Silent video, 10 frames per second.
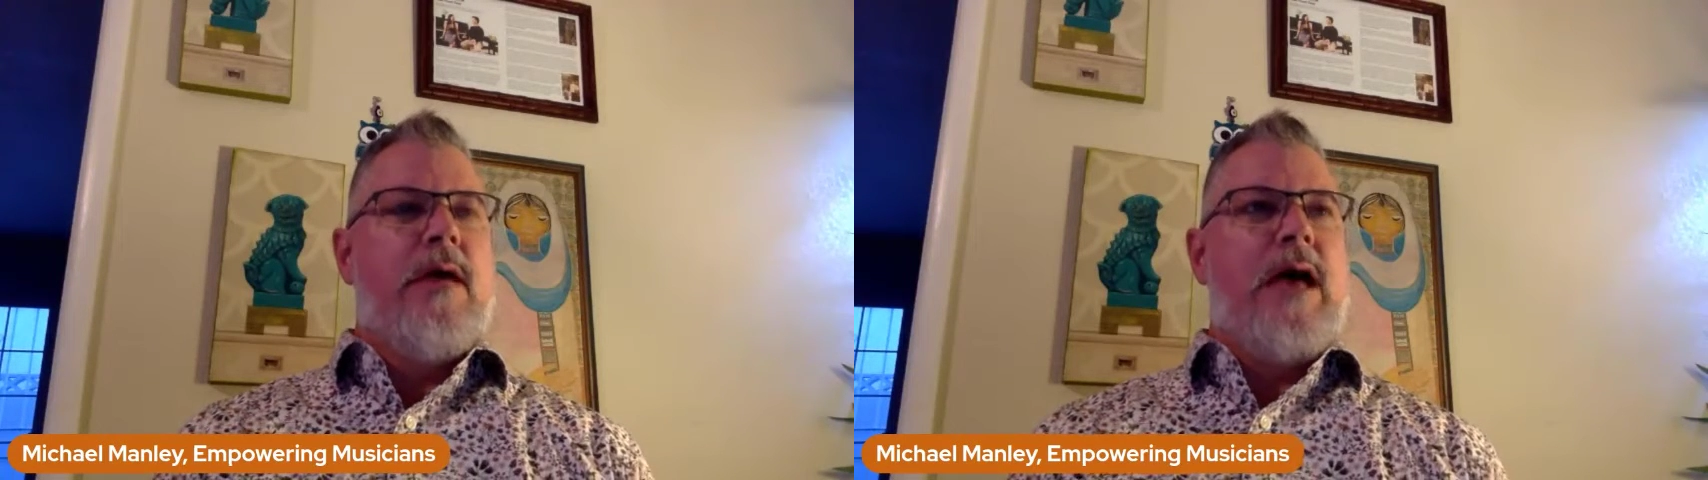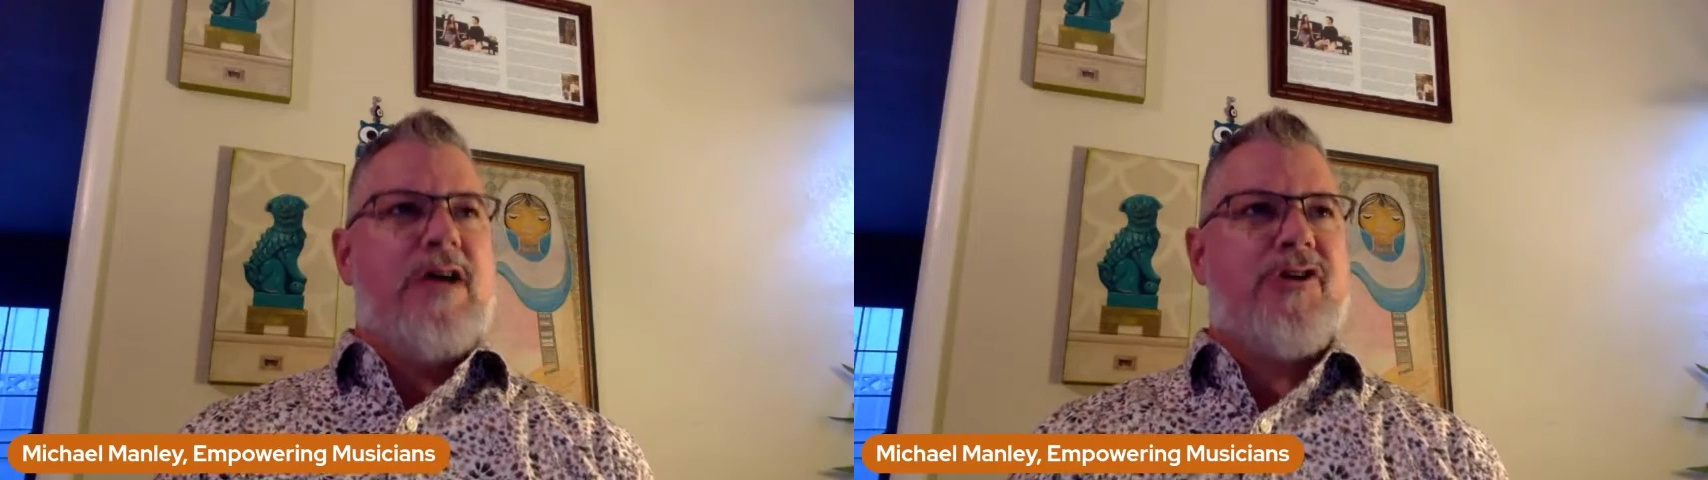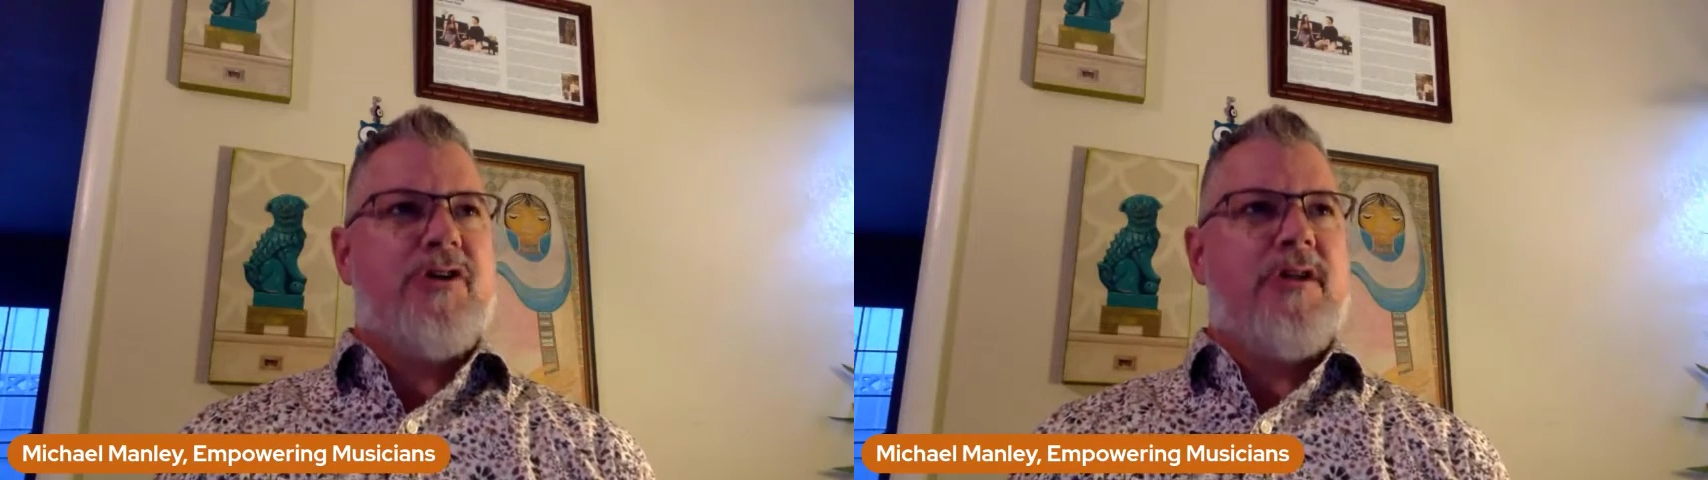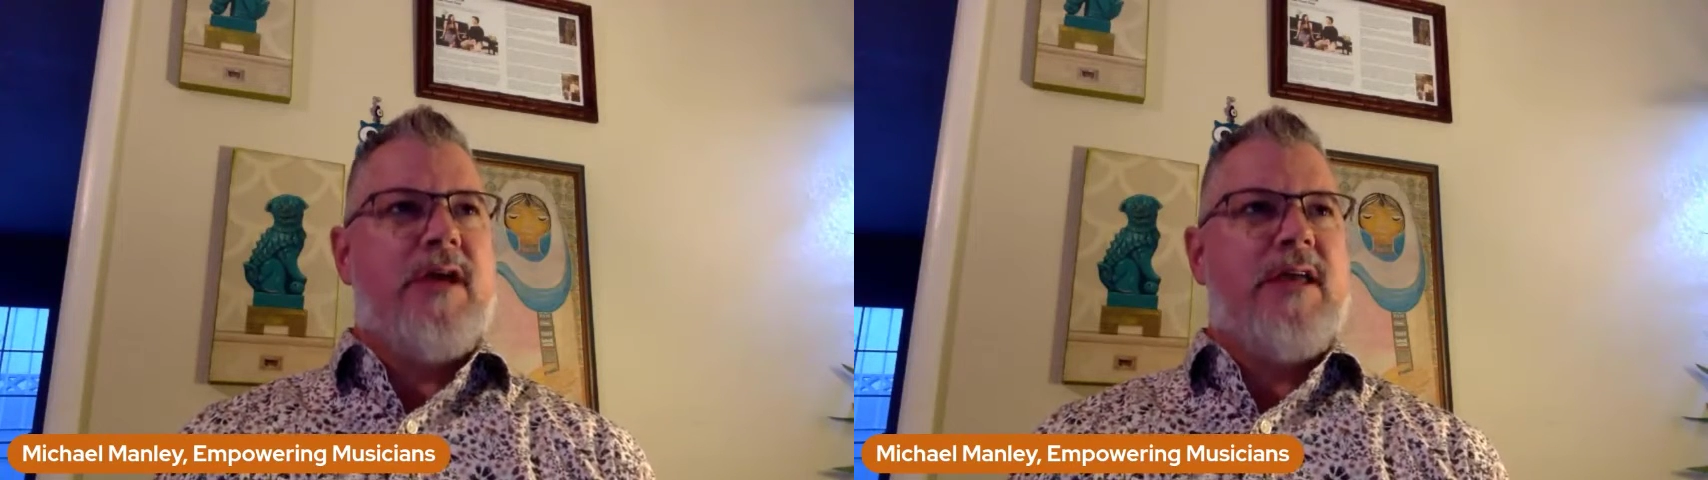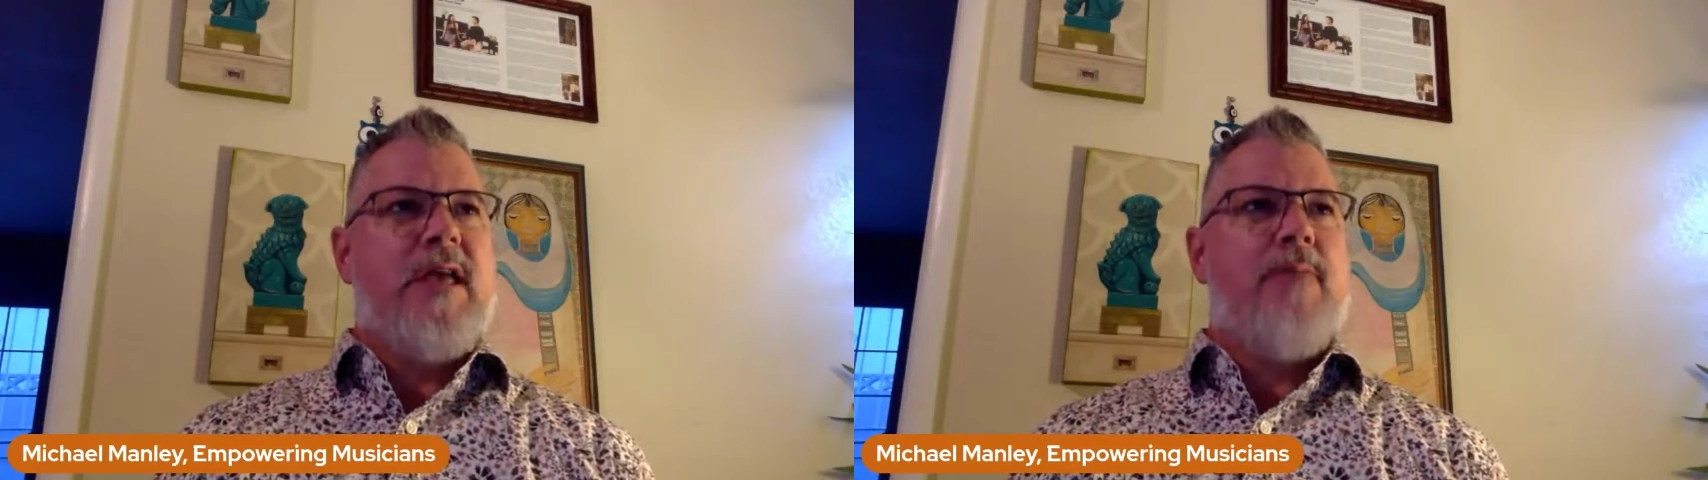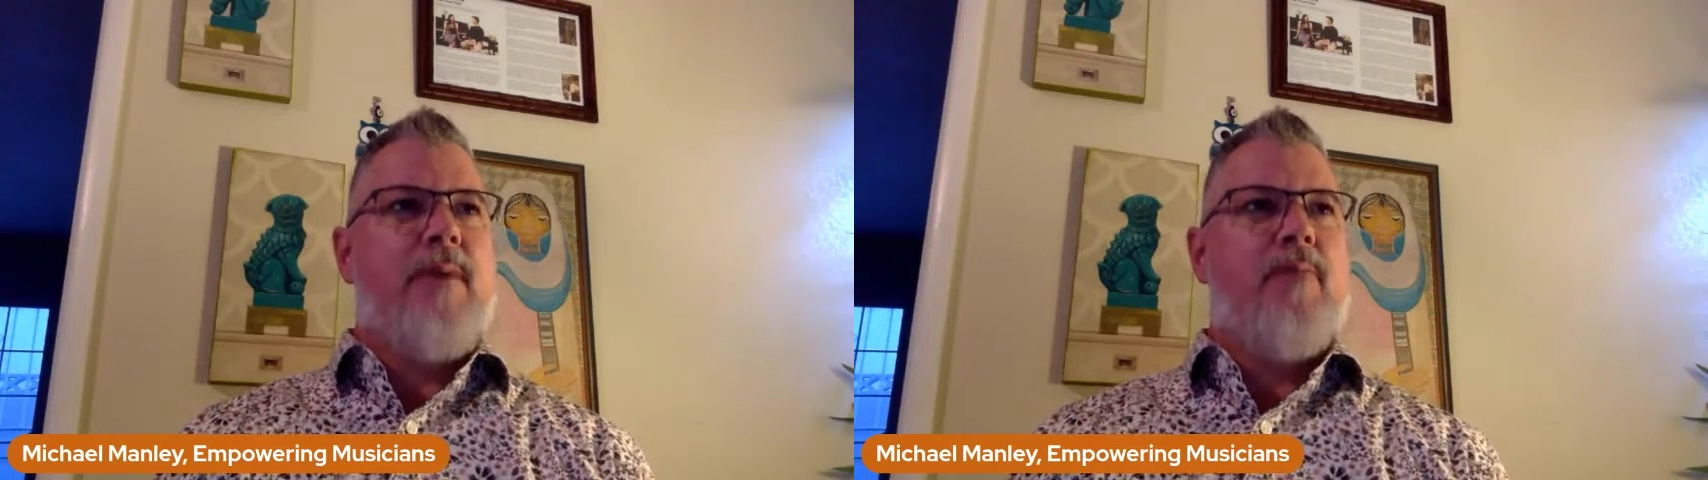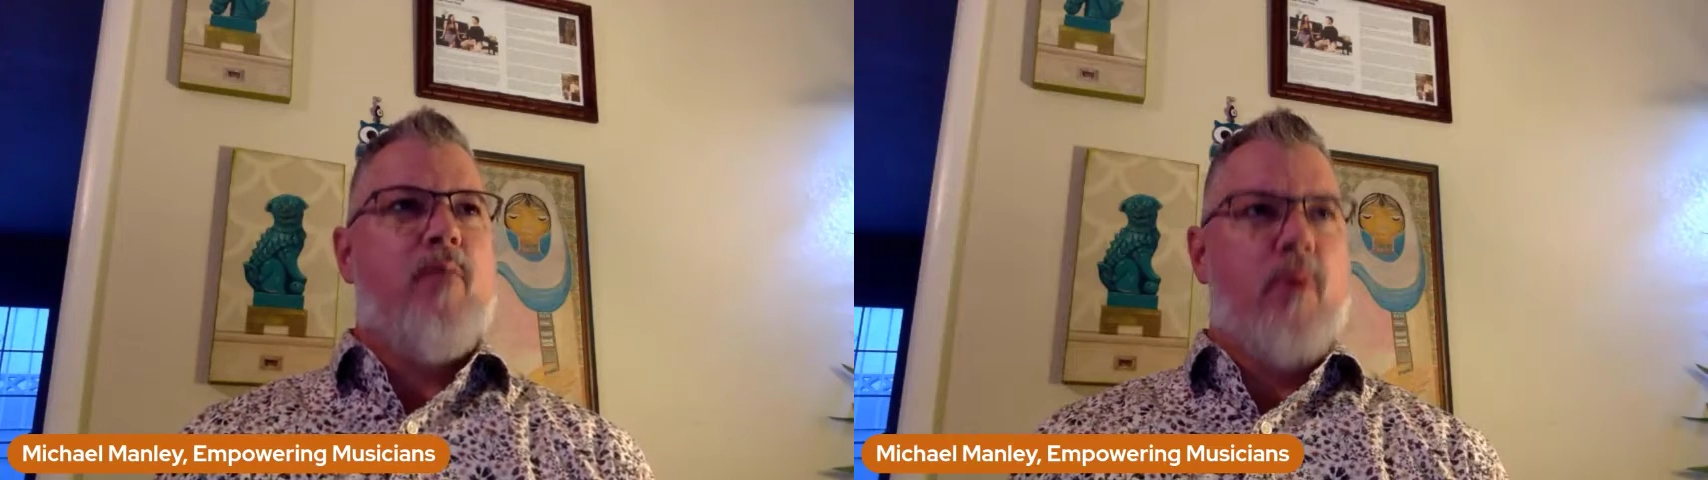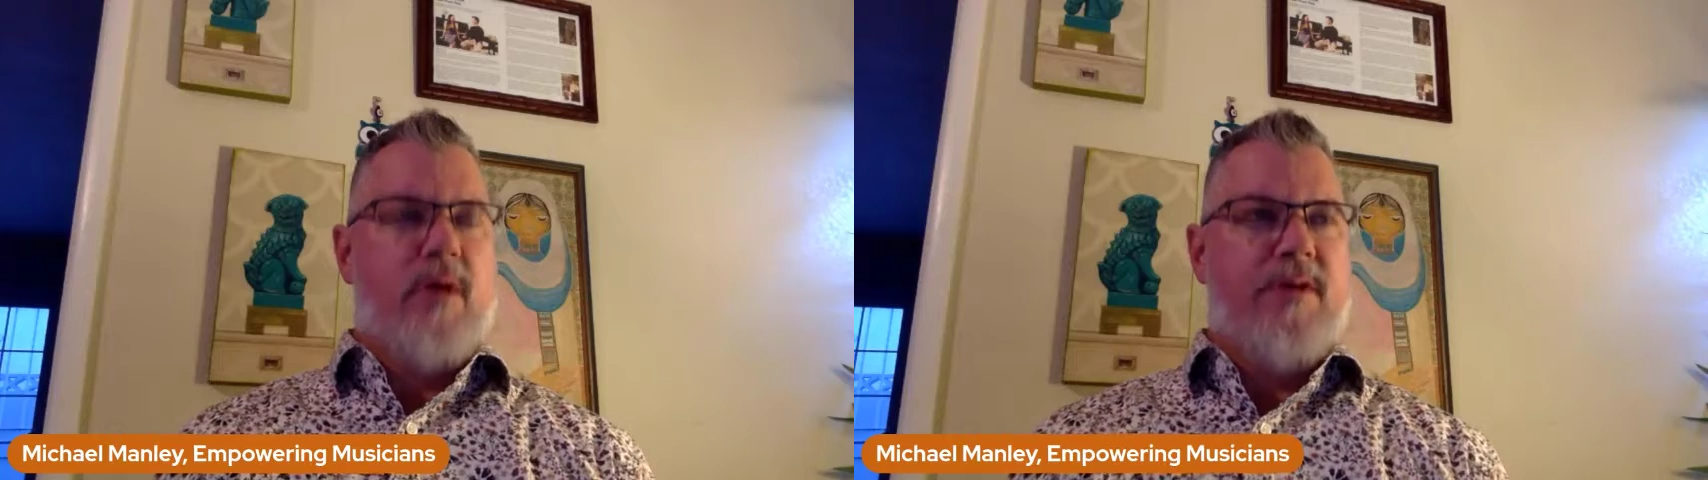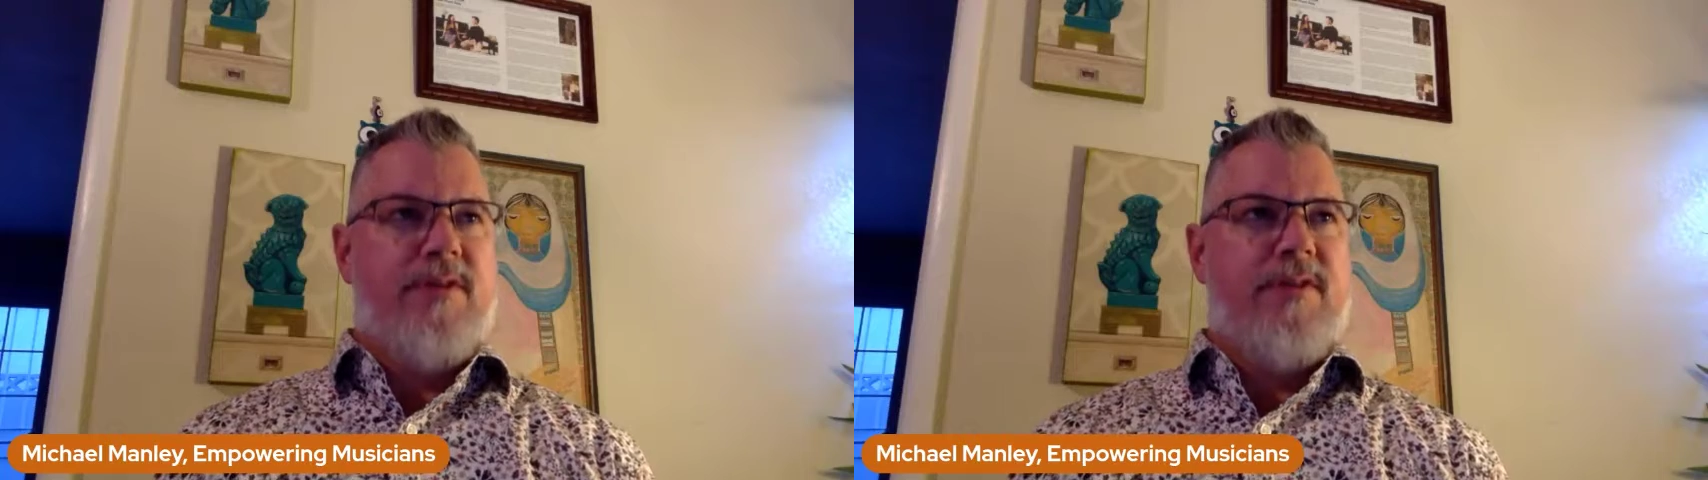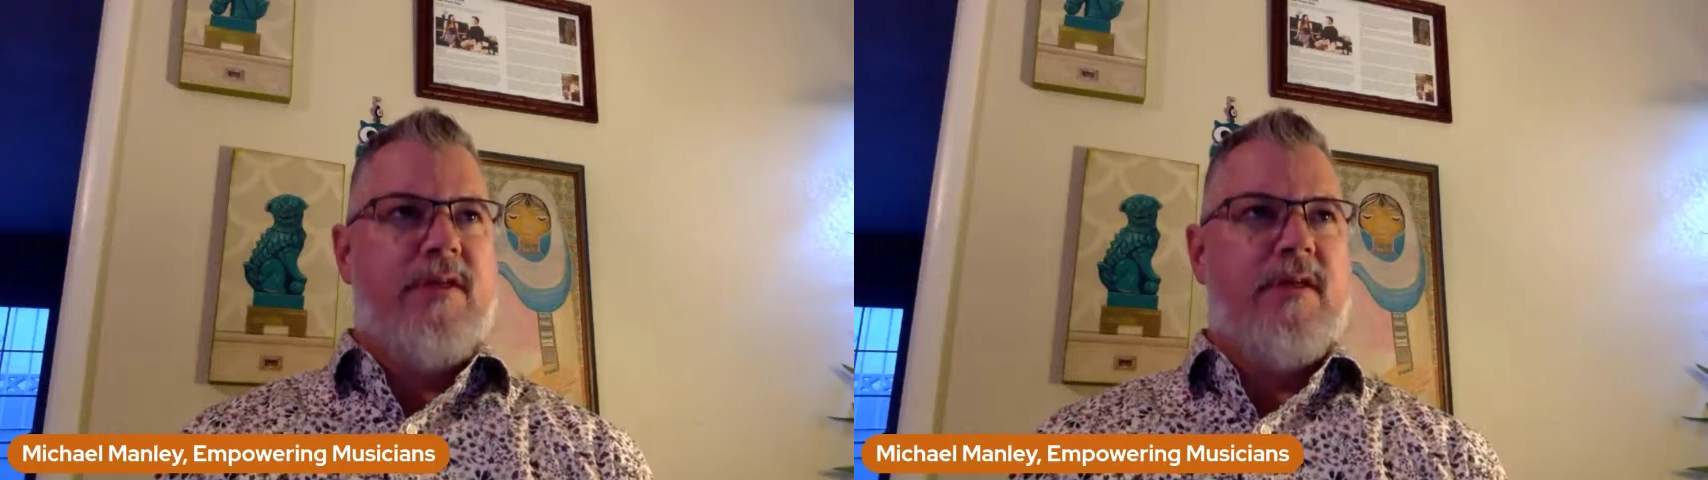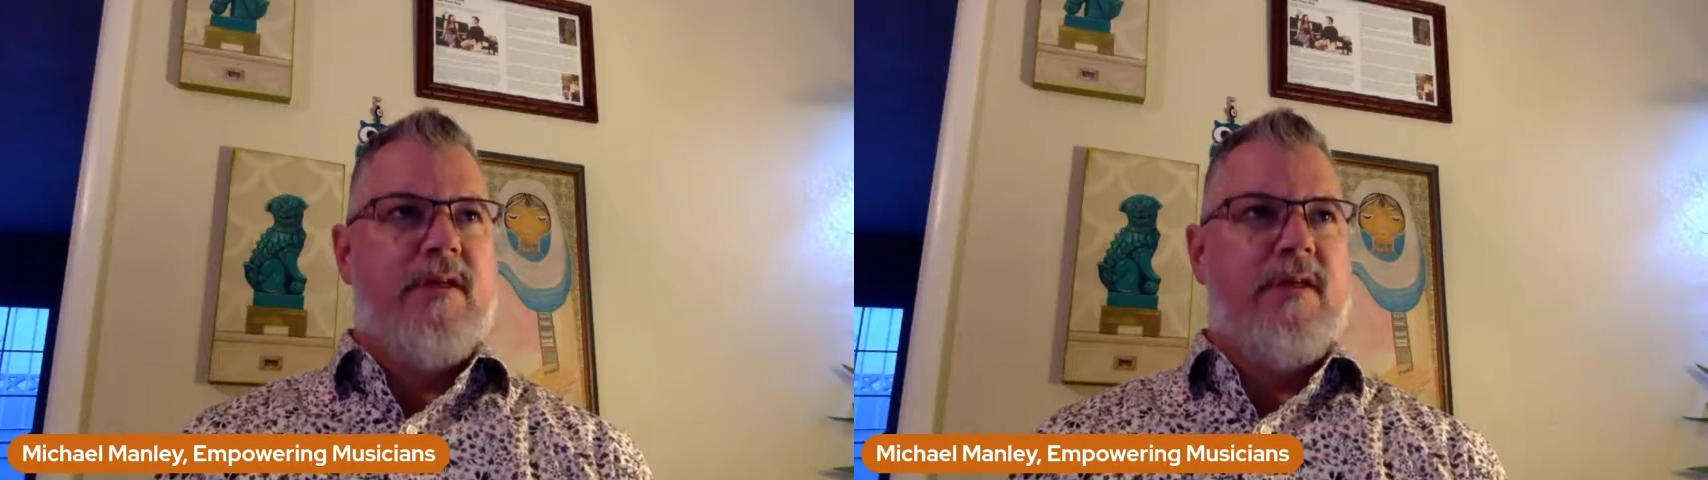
Actually, I came up with